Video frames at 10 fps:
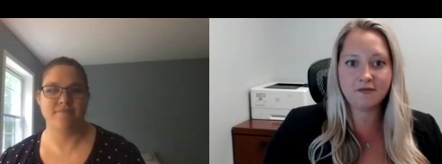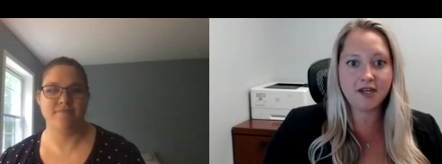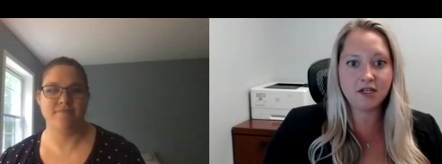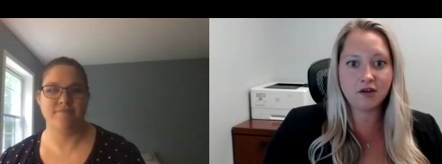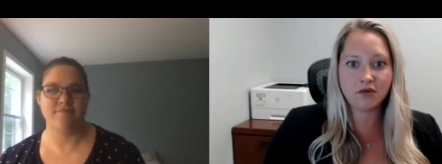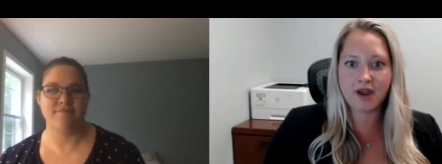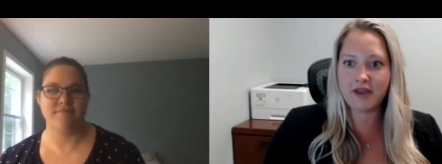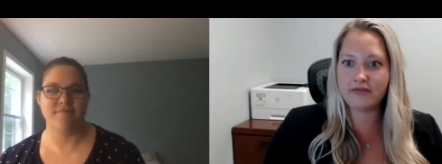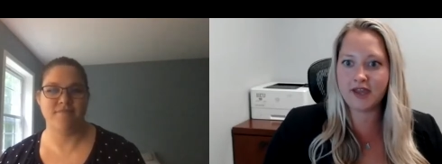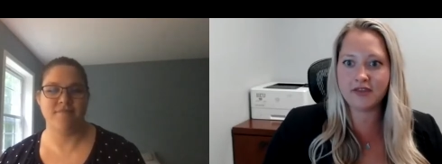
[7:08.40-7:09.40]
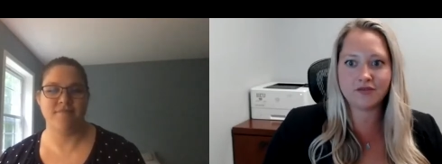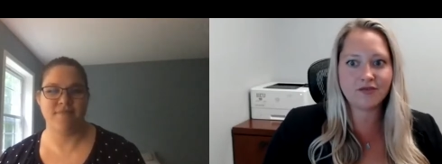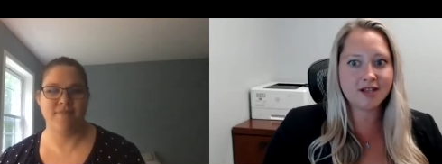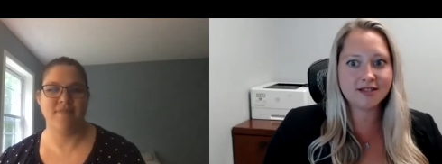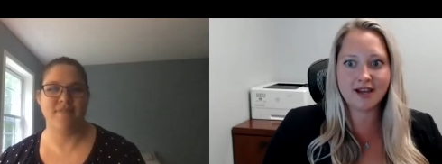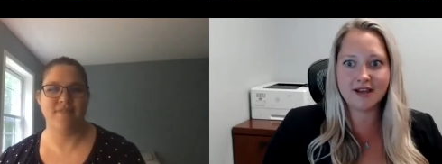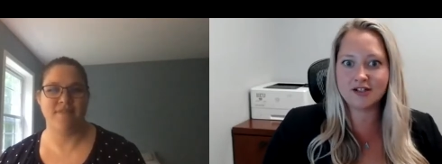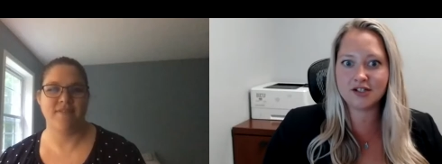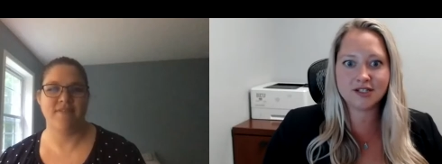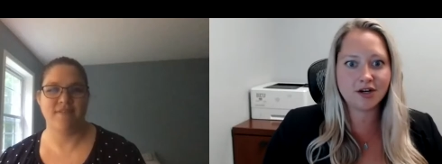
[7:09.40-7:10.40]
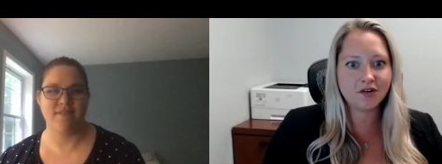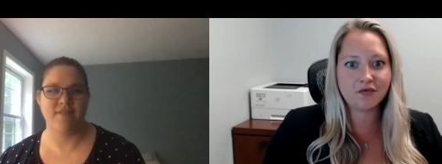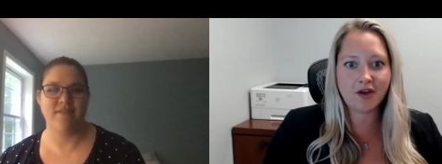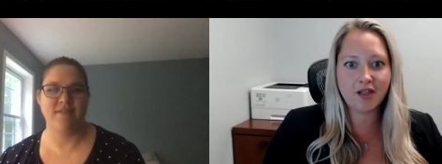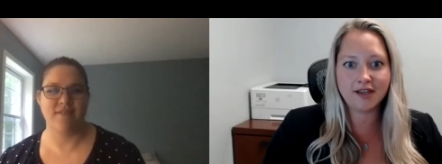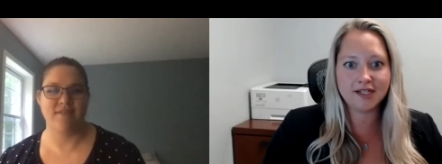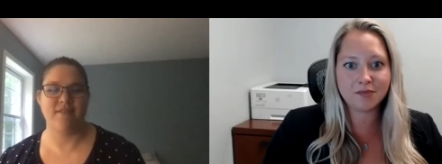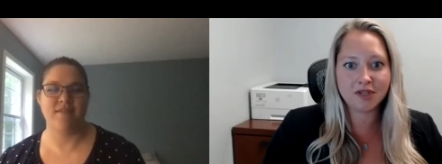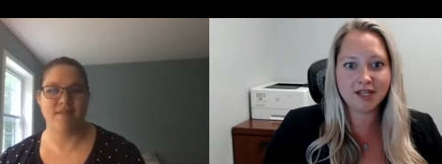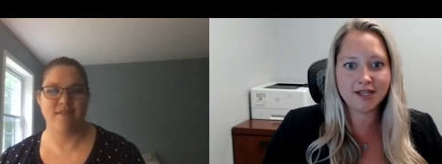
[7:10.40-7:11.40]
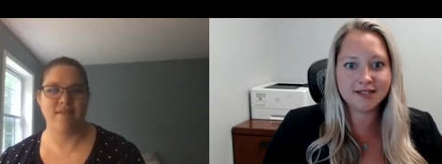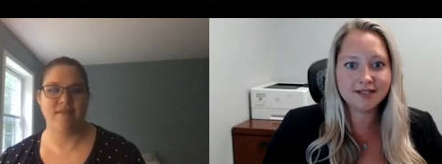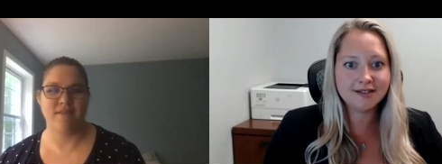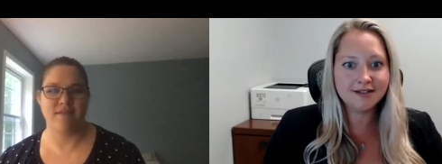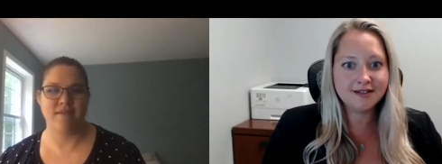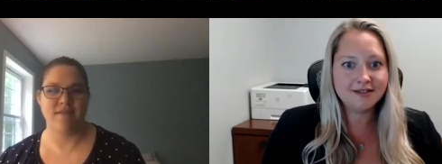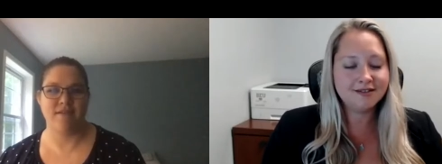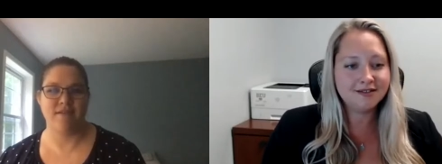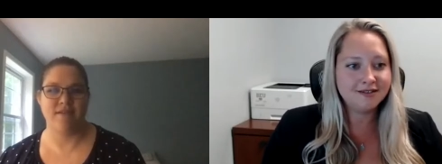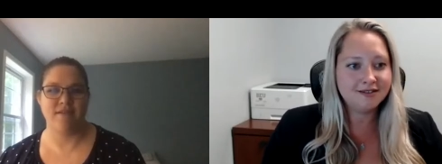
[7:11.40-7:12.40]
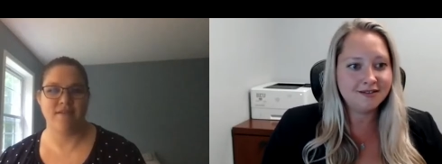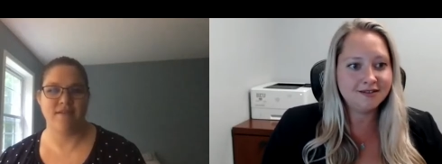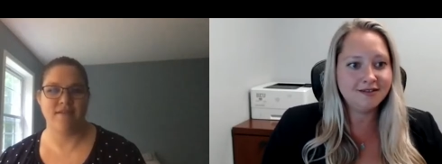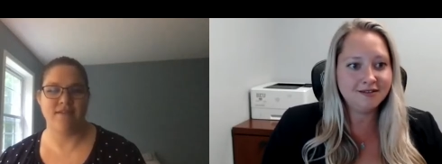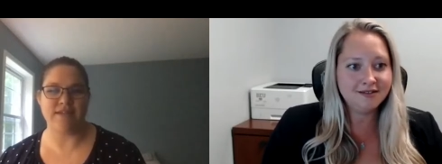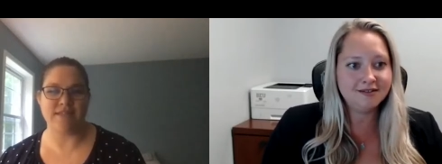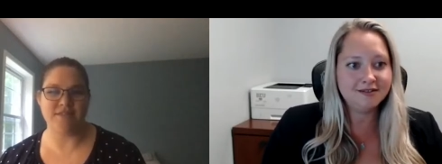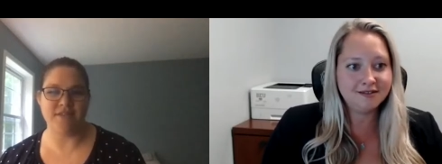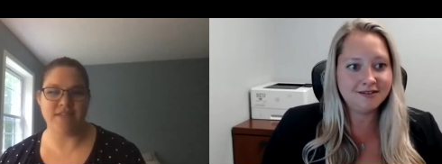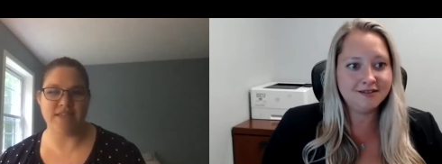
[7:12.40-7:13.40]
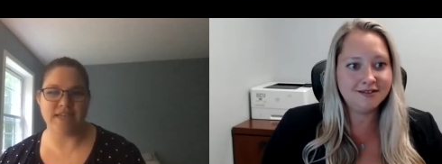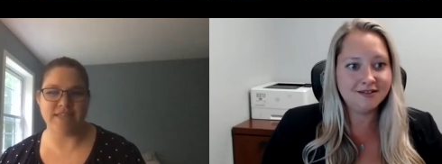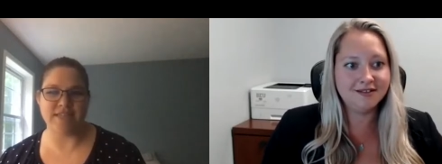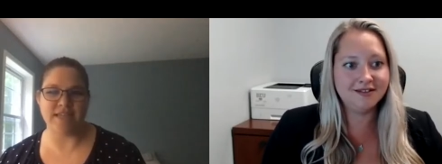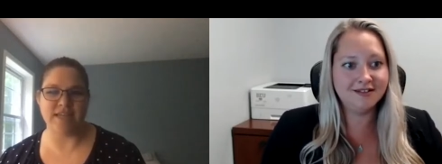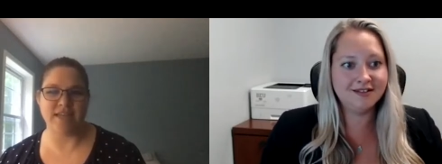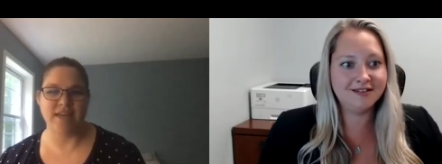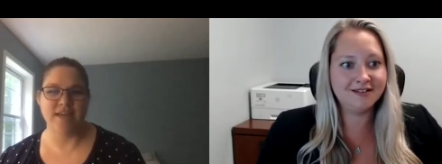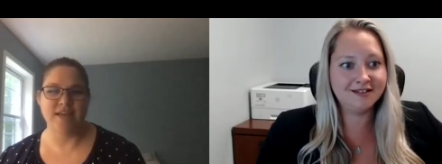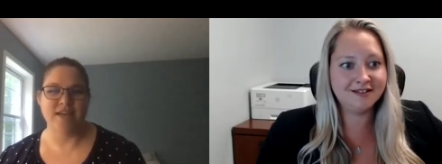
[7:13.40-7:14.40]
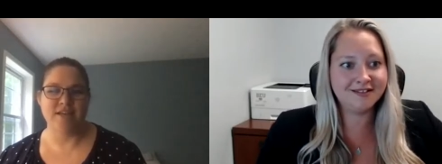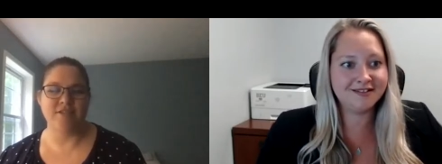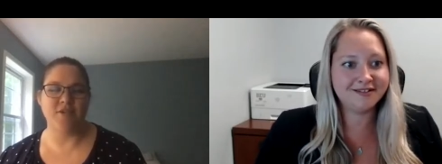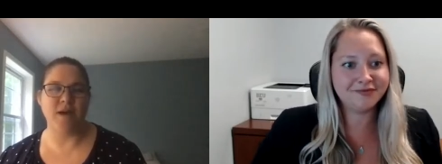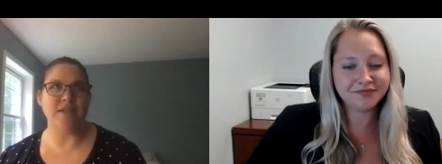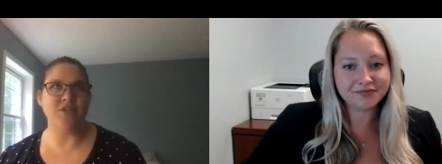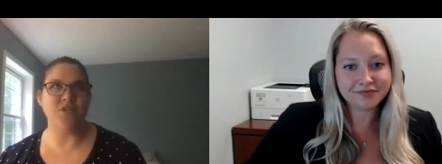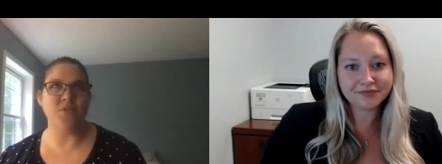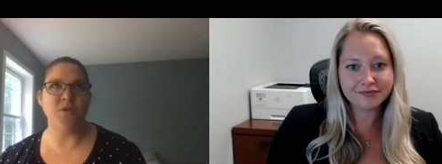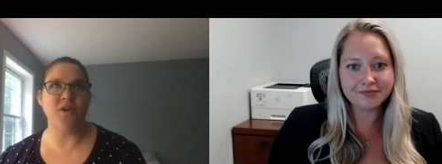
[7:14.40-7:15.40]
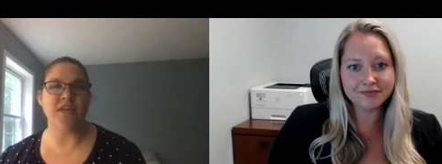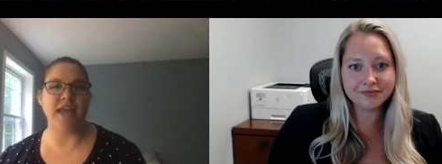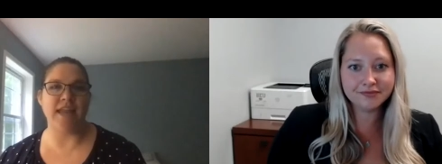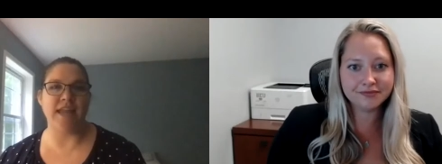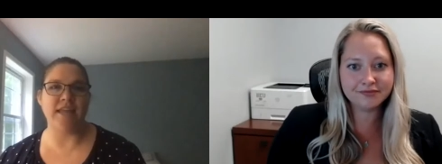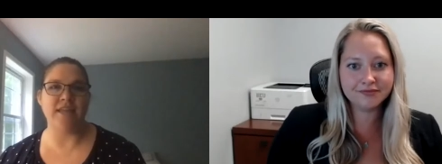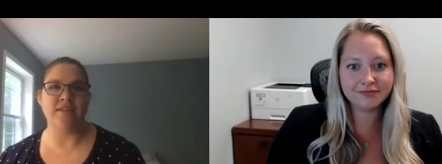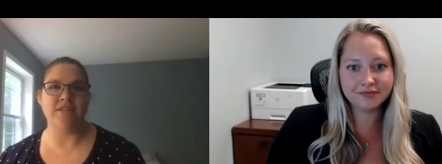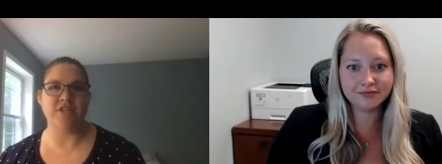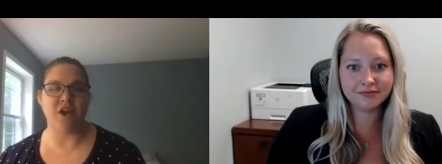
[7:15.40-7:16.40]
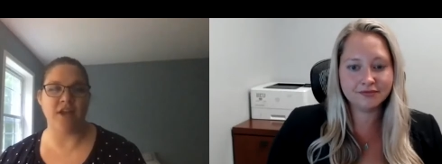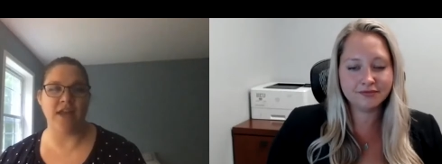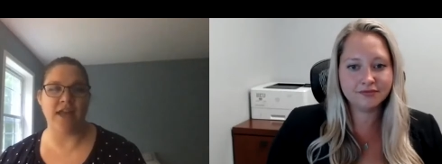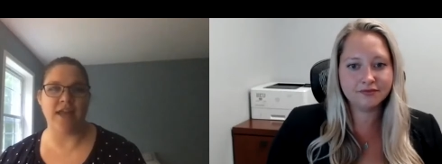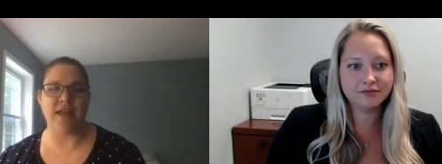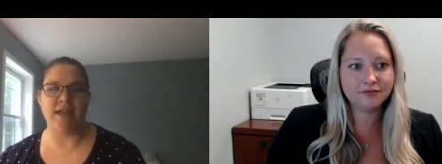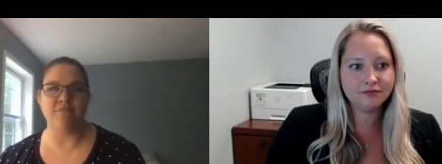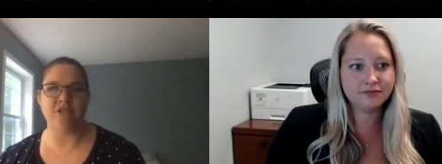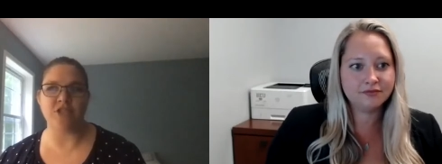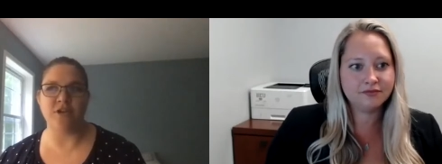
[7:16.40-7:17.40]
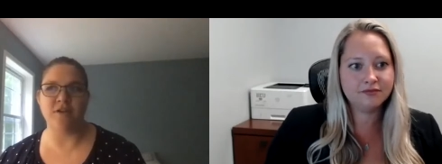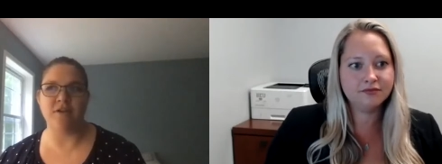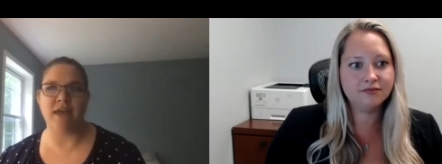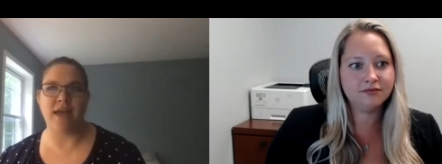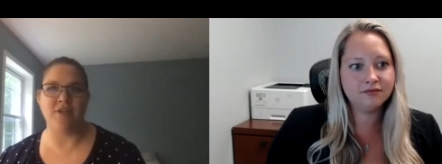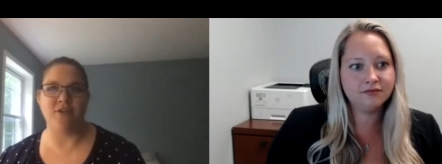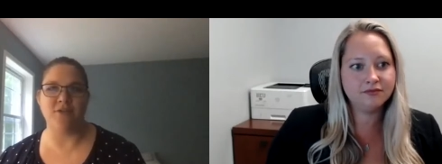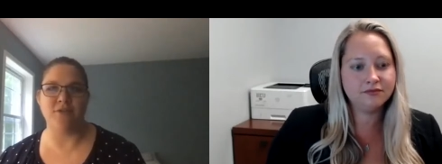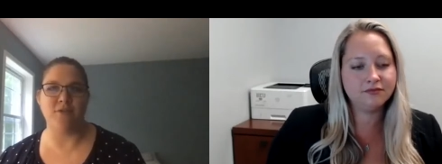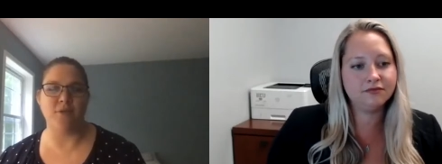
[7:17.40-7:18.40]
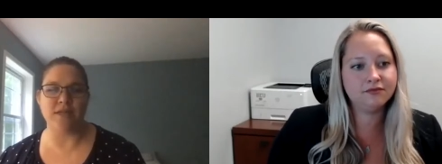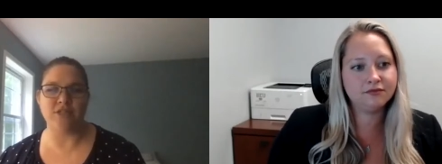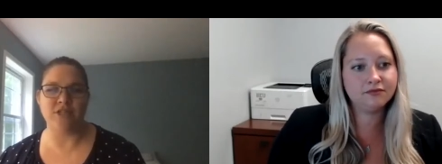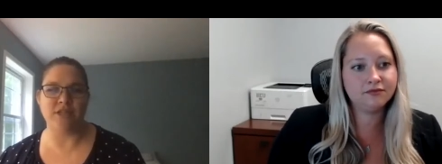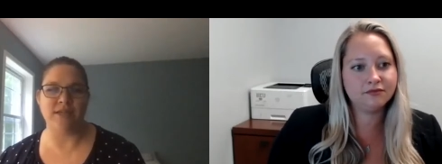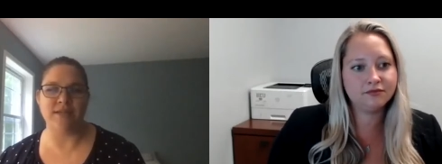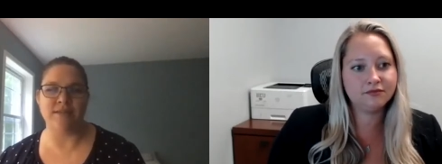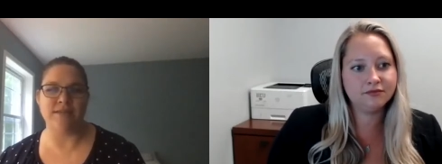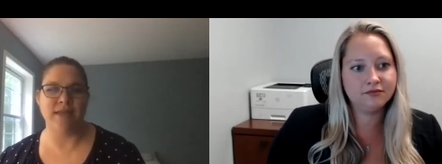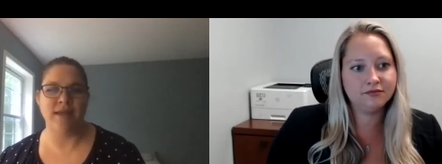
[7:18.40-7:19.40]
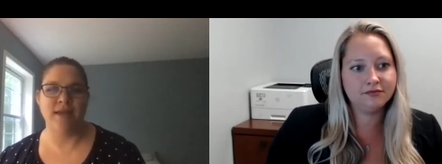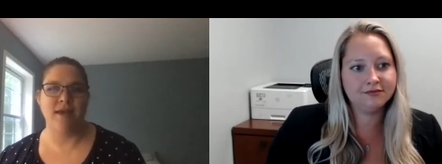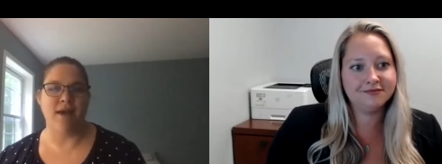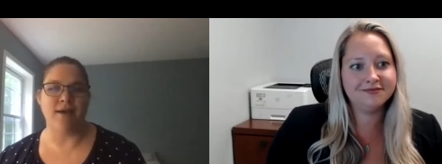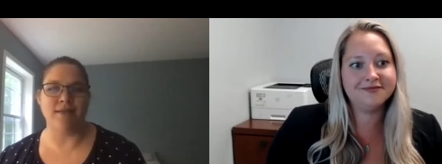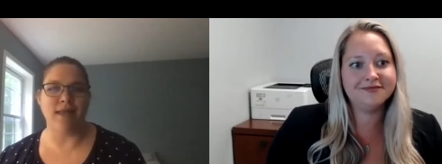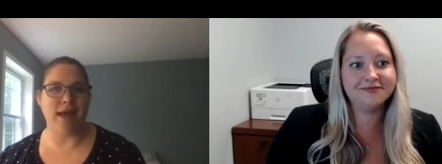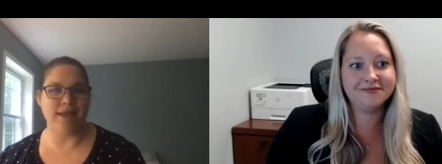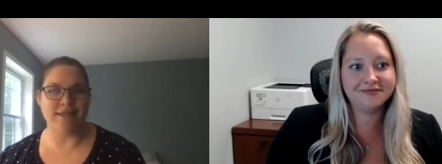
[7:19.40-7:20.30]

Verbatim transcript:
Speaker 1: got to get a venue. And then the rest kind of just started falling into place. That's fantastic.
Speaker 2: So, as you were getting started, I'm sure that you questioned a lot of